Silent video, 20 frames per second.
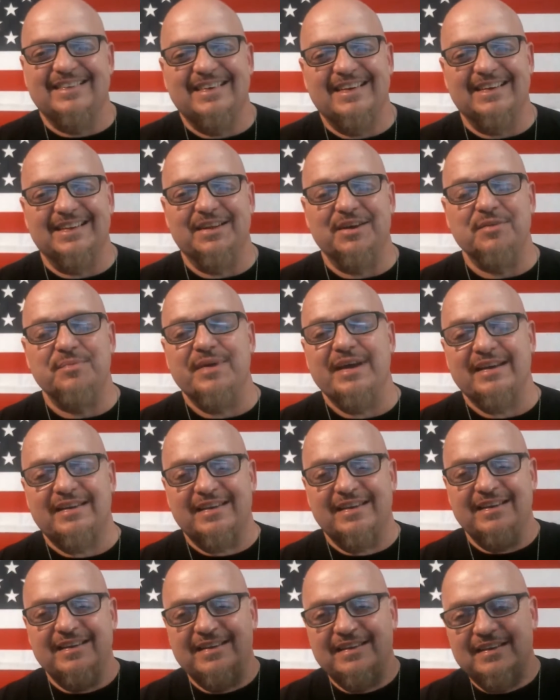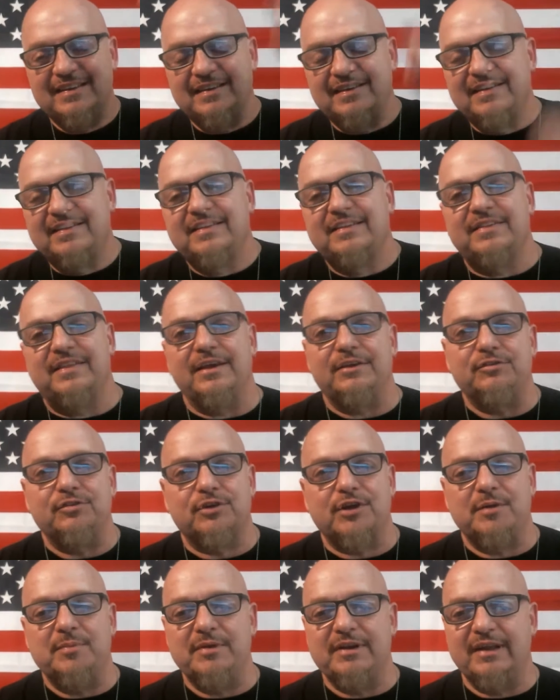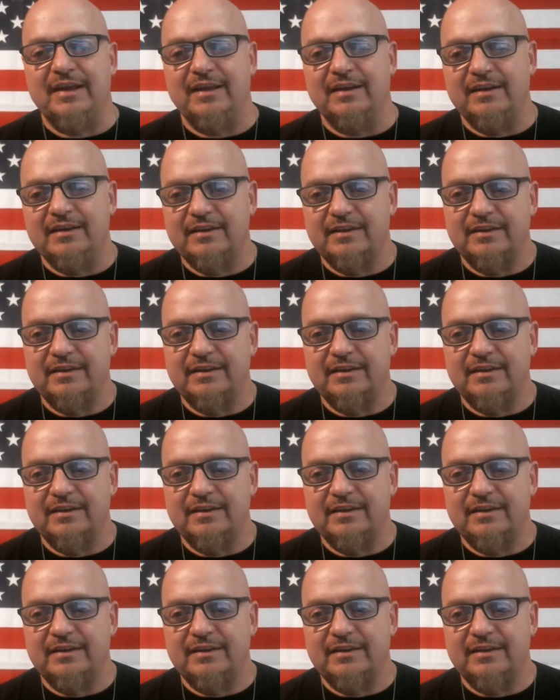Hello, Becky. Thanks for coming in.